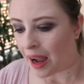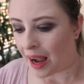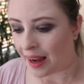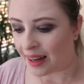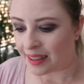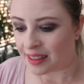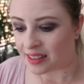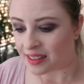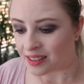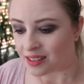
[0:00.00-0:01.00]

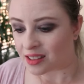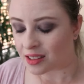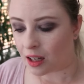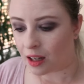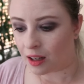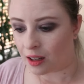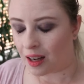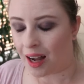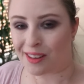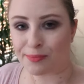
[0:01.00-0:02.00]
And
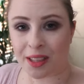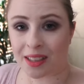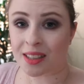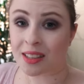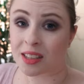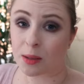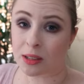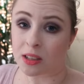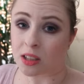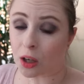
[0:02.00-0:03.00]
have been since they
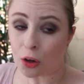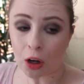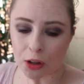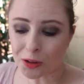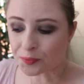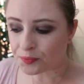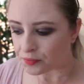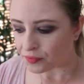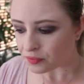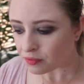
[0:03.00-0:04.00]
went solo.
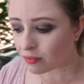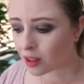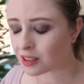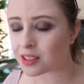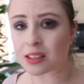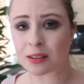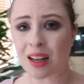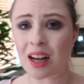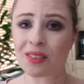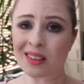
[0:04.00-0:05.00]
Still
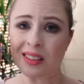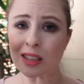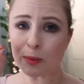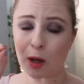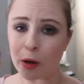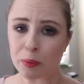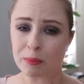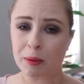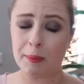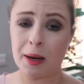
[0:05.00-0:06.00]
have a little bit of hope in
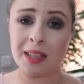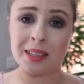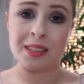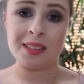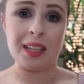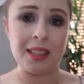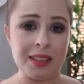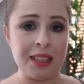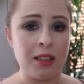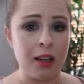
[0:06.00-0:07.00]
my mind that
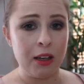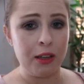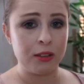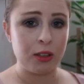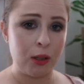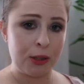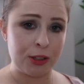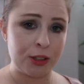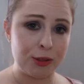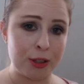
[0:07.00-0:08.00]
they are
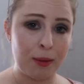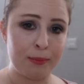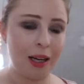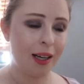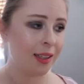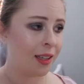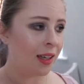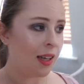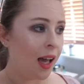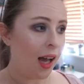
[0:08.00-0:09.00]
going to come back
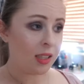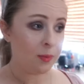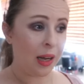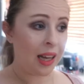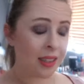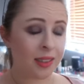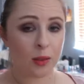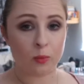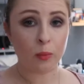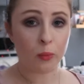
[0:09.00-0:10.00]
as a band
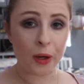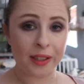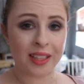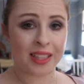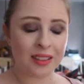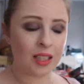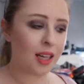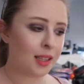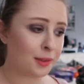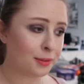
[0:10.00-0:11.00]
at one point in their
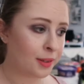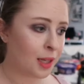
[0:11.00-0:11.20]
life.